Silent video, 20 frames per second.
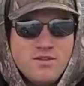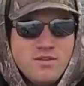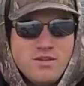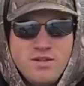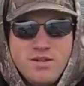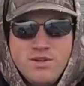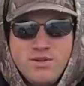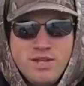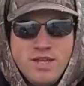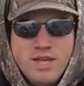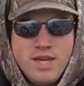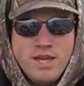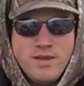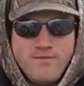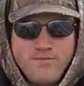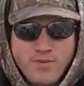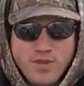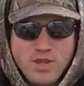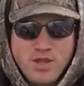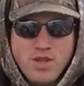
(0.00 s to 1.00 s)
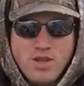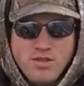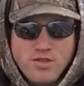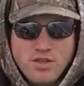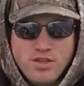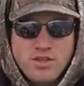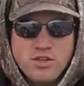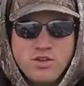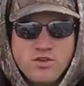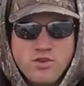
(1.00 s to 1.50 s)
You know, the, uh,
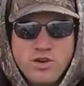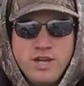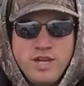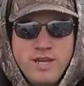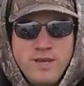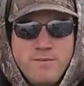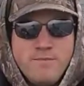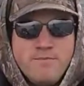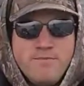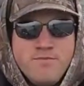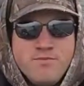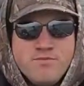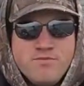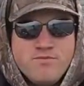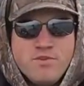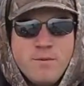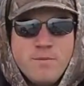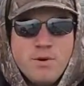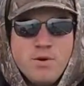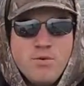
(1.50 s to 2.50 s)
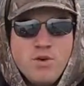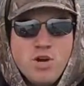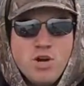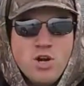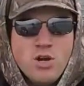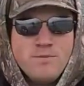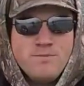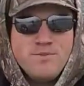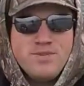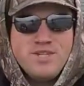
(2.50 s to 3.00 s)
the, the Creme, rubber
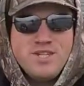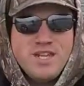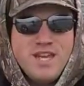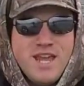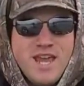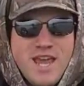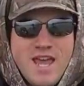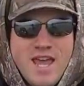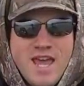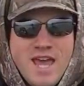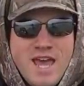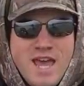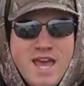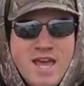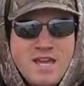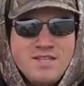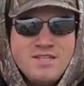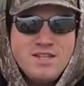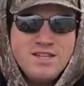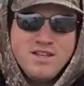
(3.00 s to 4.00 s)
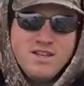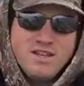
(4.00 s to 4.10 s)
worms, and